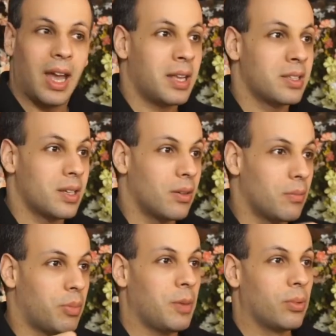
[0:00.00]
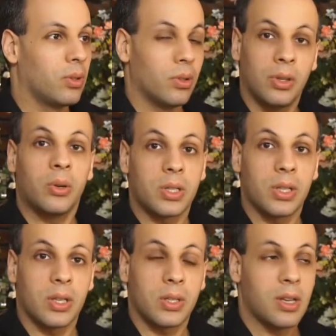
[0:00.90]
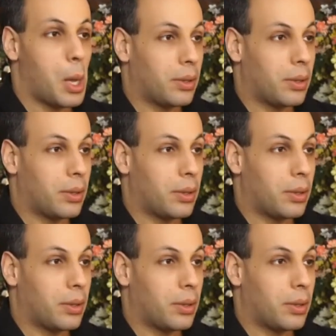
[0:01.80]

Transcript: And people noticed this.